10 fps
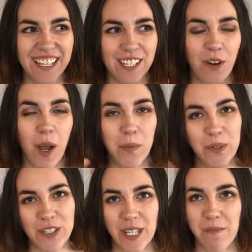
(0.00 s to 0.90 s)
So I
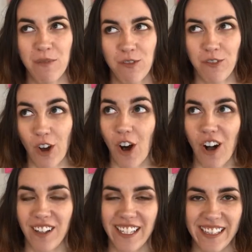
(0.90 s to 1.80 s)
purchased them
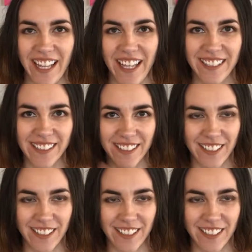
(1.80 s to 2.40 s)
fall, and then,